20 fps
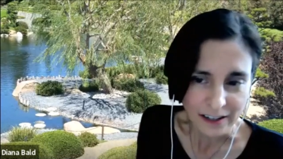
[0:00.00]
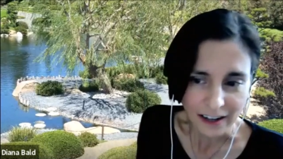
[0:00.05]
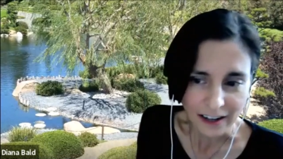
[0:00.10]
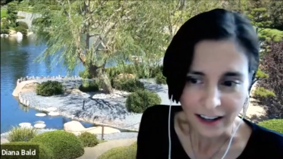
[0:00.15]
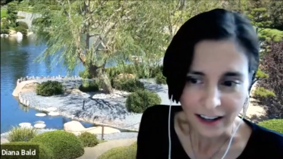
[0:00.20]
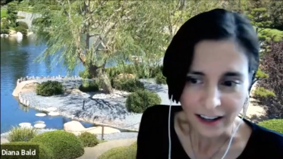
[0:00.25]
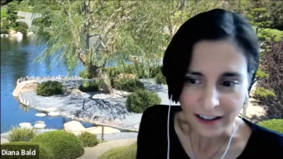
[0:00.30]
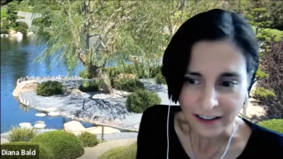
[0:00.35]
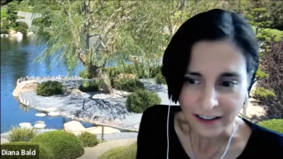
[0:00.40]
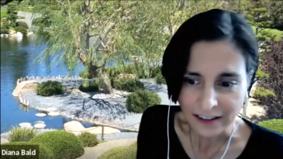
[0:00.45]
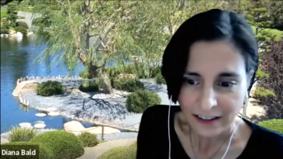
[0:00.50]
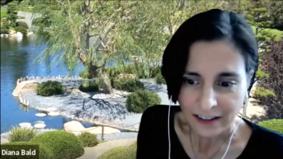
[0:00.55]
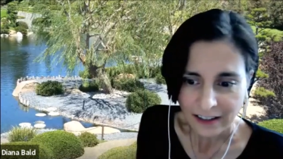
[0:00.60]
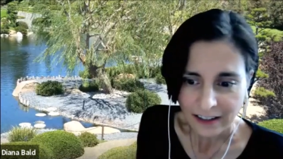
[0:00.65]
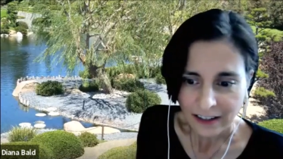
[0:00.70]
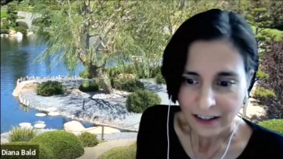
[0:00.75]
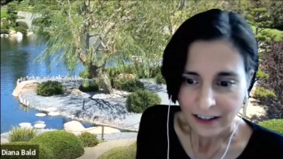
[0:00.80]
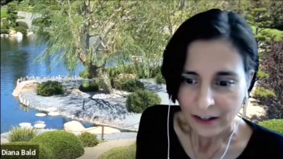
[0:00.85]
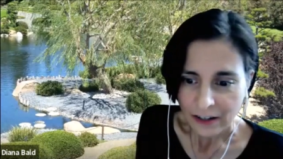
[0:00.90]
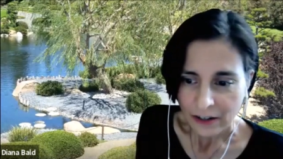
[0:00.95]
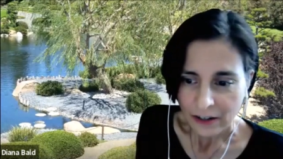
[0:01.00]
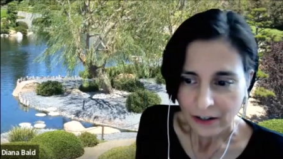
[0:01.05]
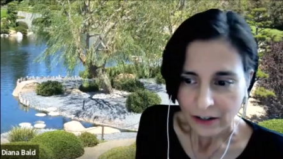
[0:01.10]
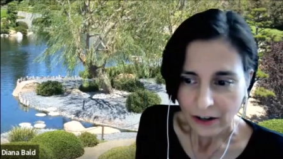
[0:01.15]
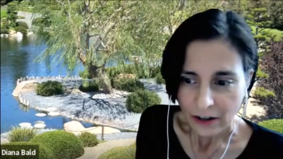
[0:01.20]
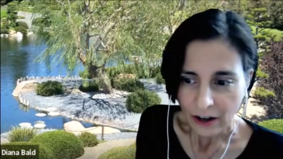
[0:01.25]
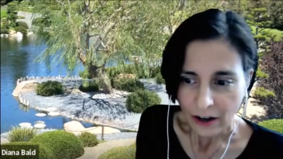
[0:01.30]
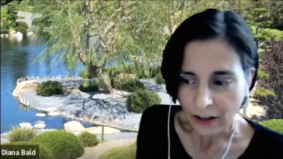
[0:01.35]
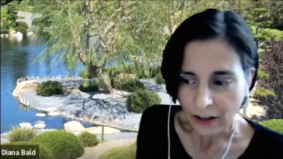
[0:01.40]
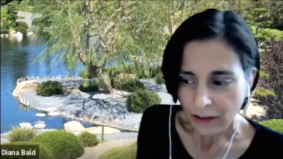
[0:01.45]
And
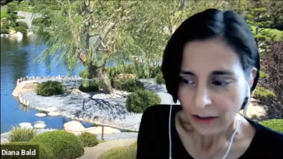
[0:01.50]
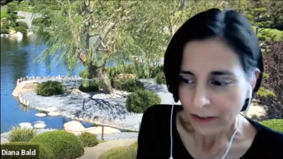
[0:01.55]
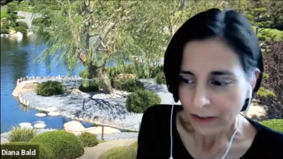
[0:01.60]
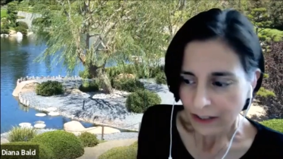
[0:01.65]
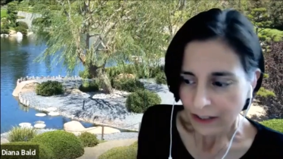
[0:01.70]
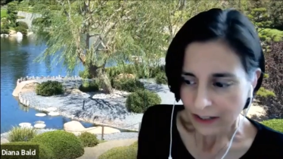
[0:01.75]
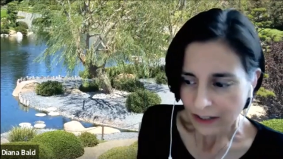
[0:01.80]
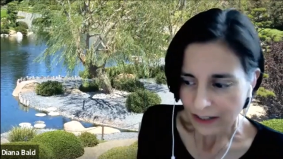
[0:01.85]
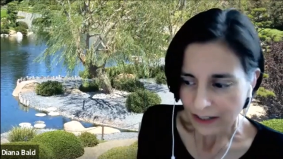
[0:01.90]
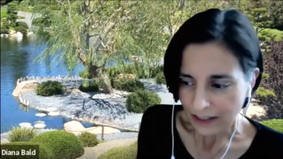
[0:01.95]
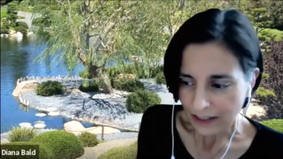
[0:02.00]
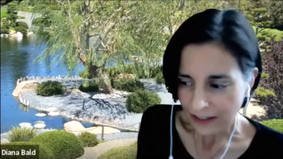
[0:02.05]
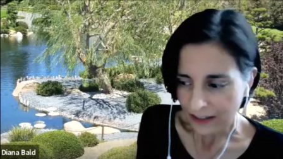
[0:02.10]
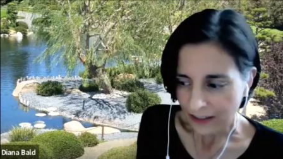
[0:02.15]
all of these,